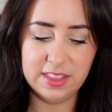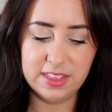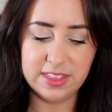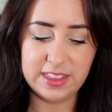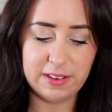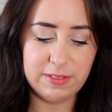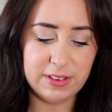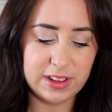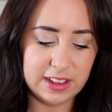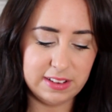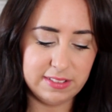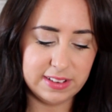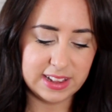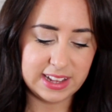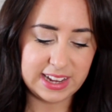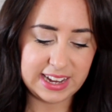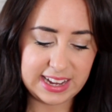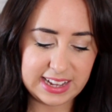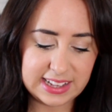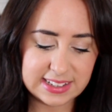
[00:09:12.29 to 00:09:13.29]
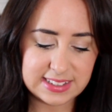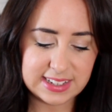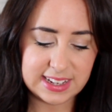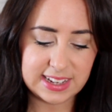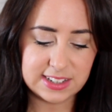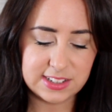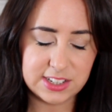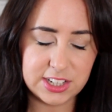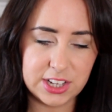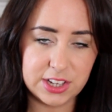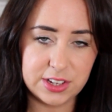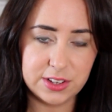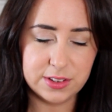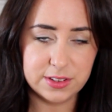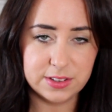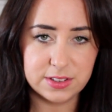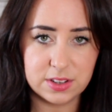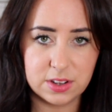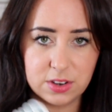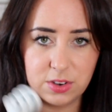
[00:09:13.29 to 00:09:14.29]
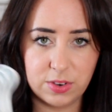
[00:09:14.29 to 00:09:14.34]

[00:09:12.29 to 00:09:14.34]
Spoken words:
They're really, really easy to use,